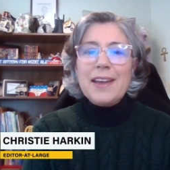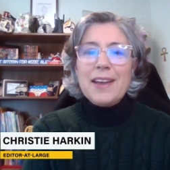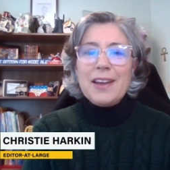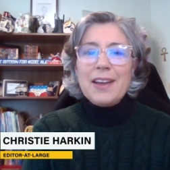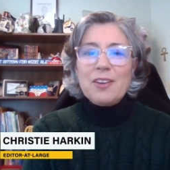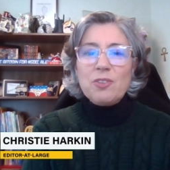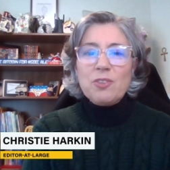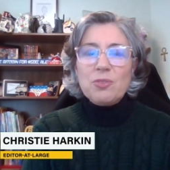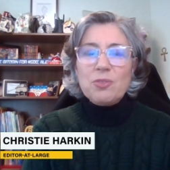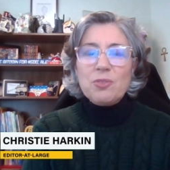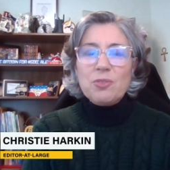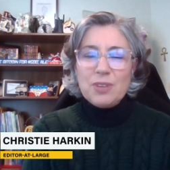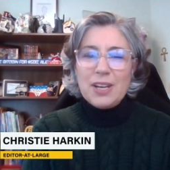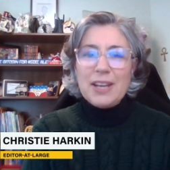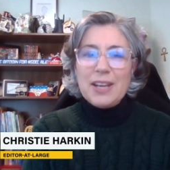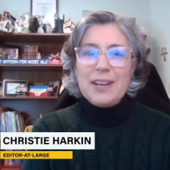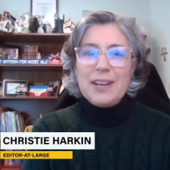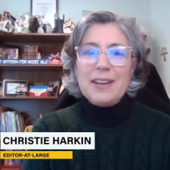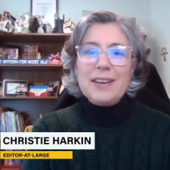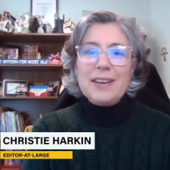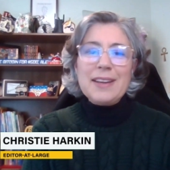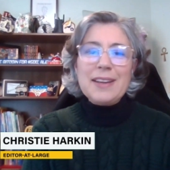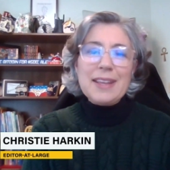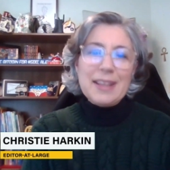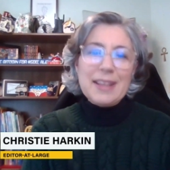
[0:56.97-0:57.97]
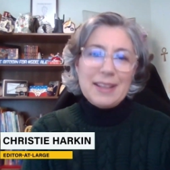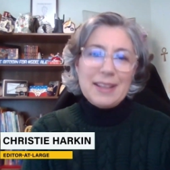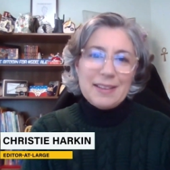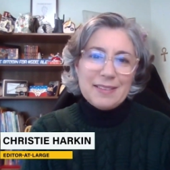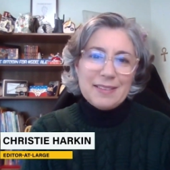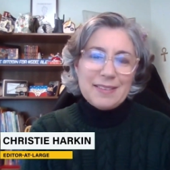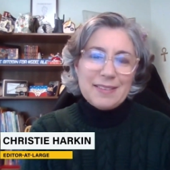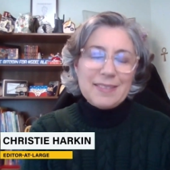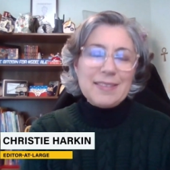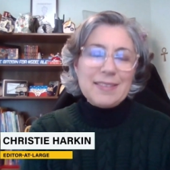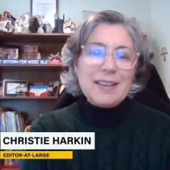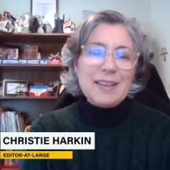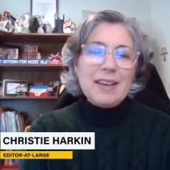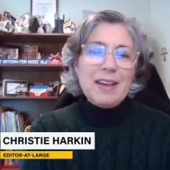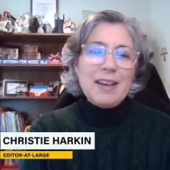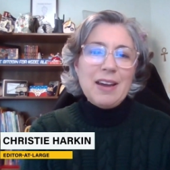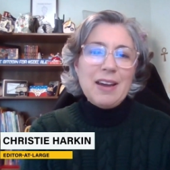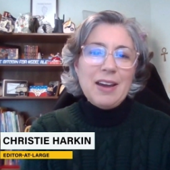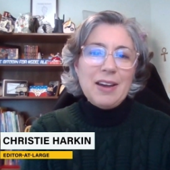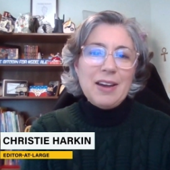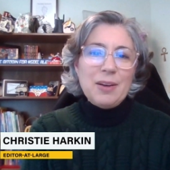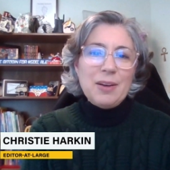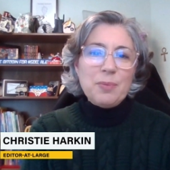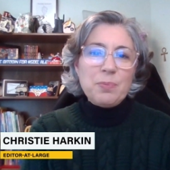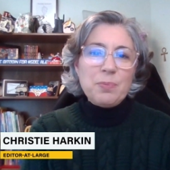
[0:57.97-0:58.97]
created its
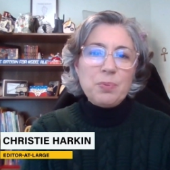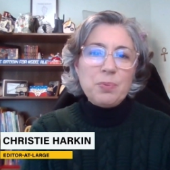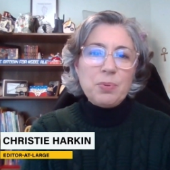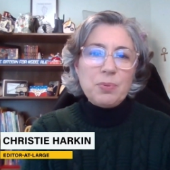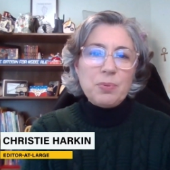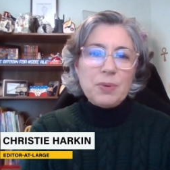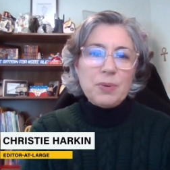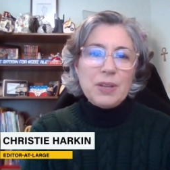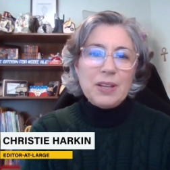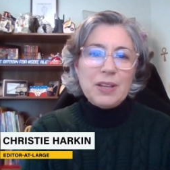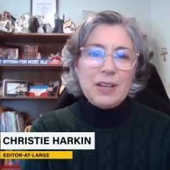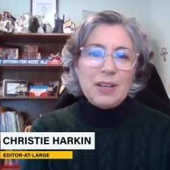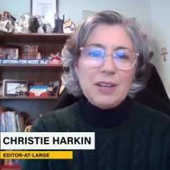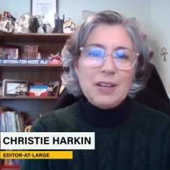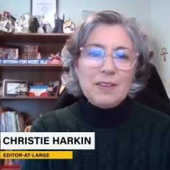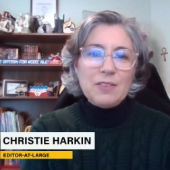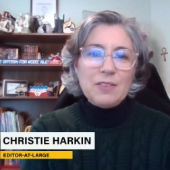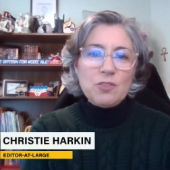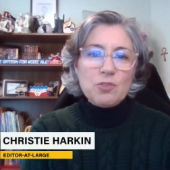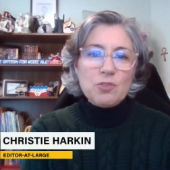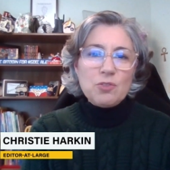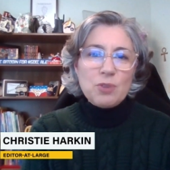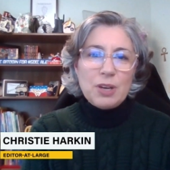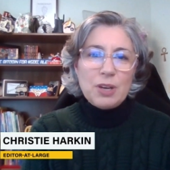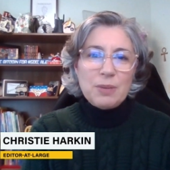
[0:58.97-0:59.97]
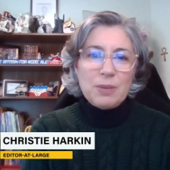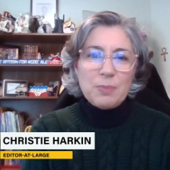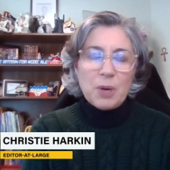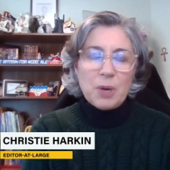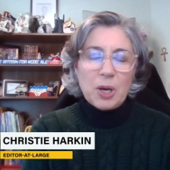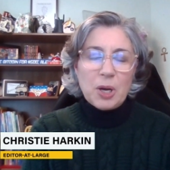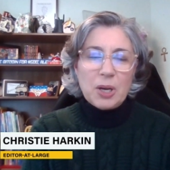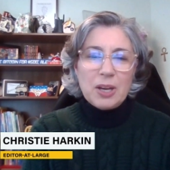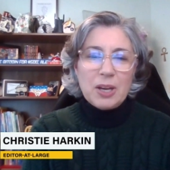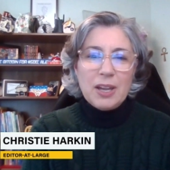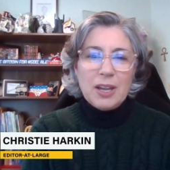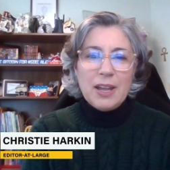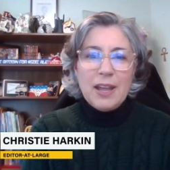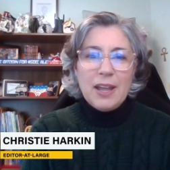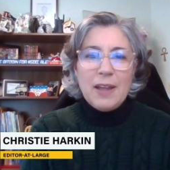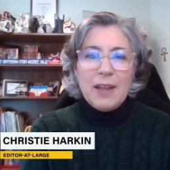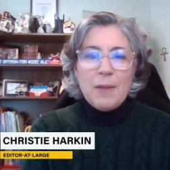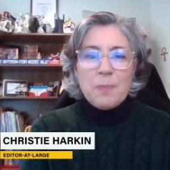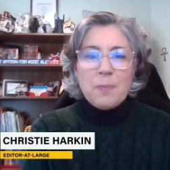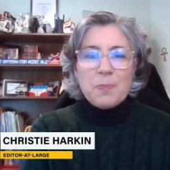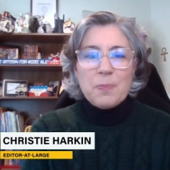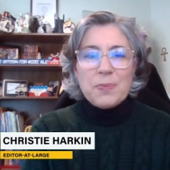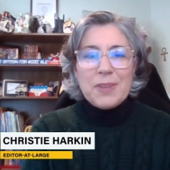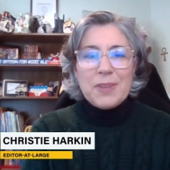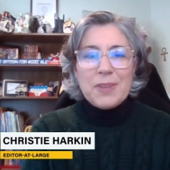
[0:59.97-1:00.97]
trademark.
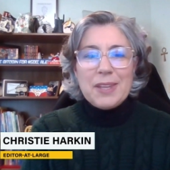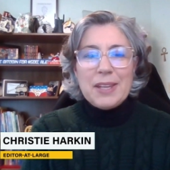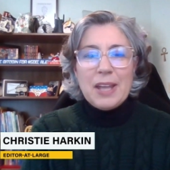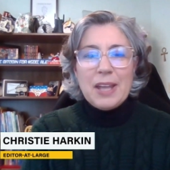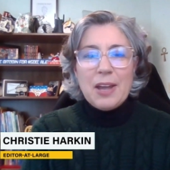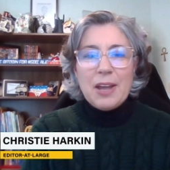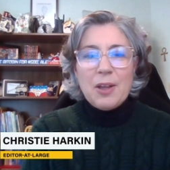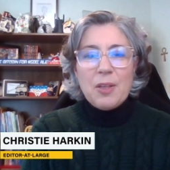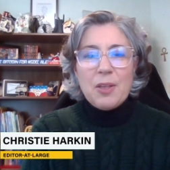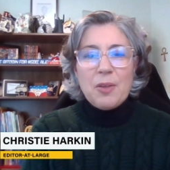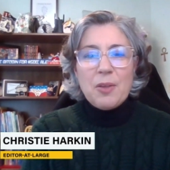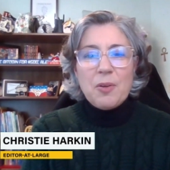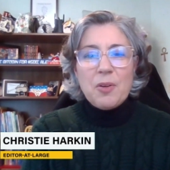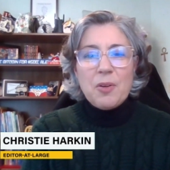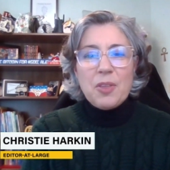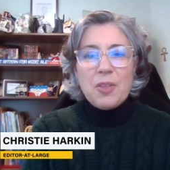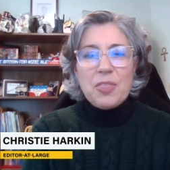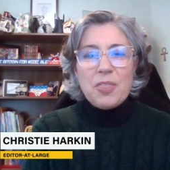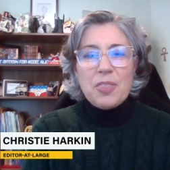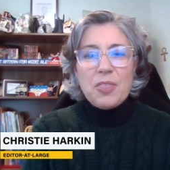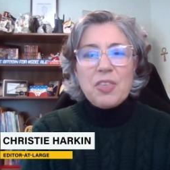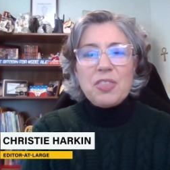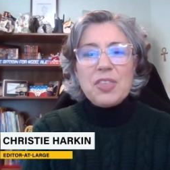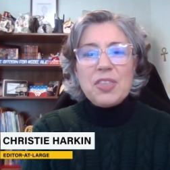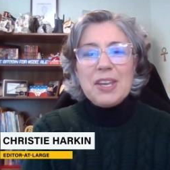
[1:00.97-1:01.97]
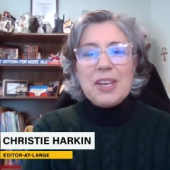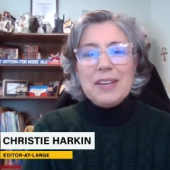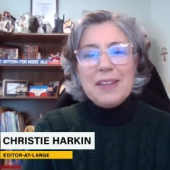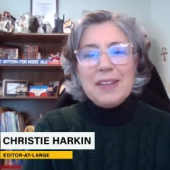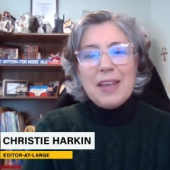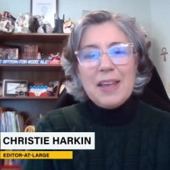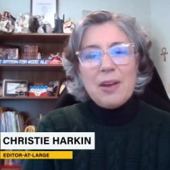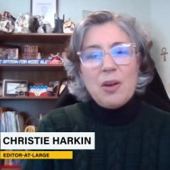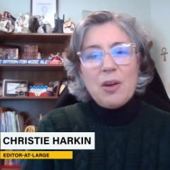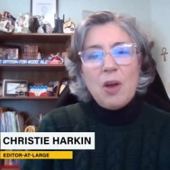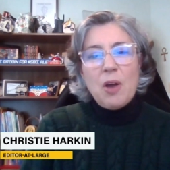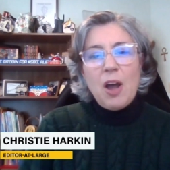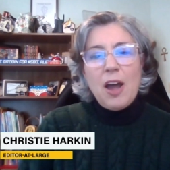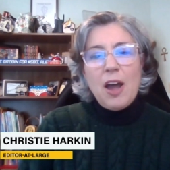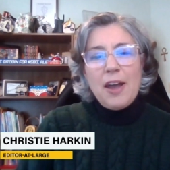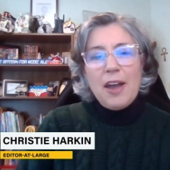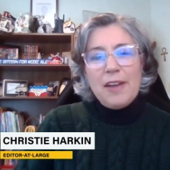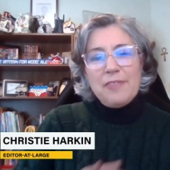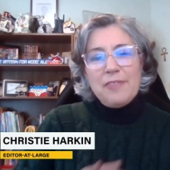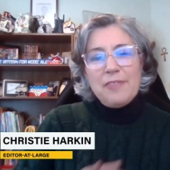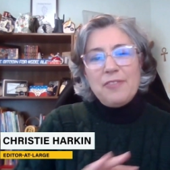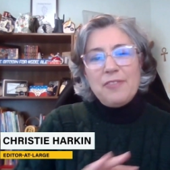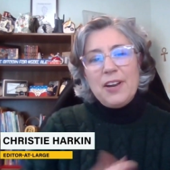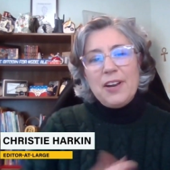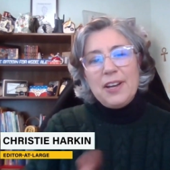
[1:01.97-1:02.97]
The thing that
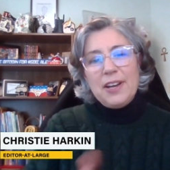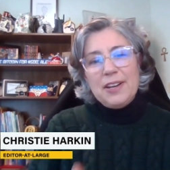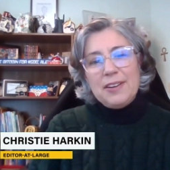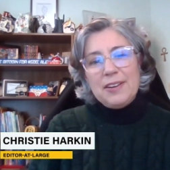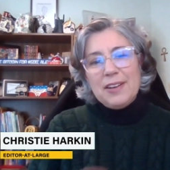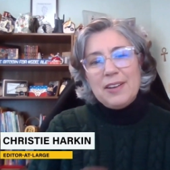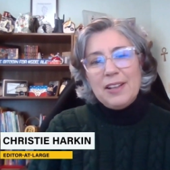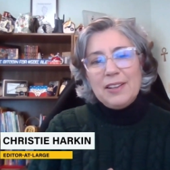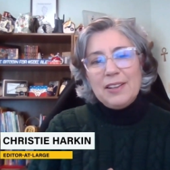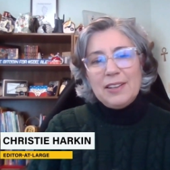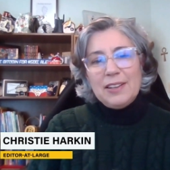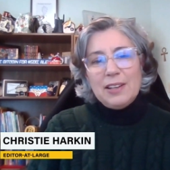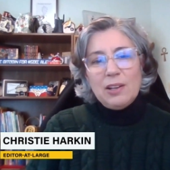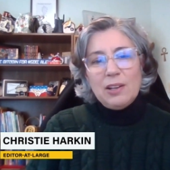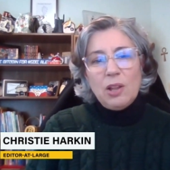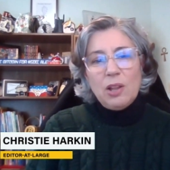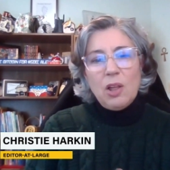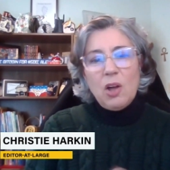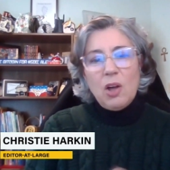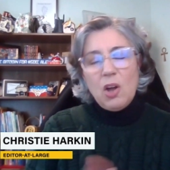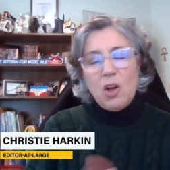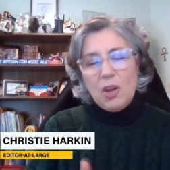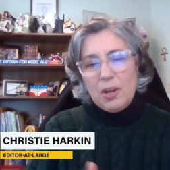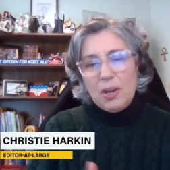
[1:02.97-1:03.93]
I find a little odd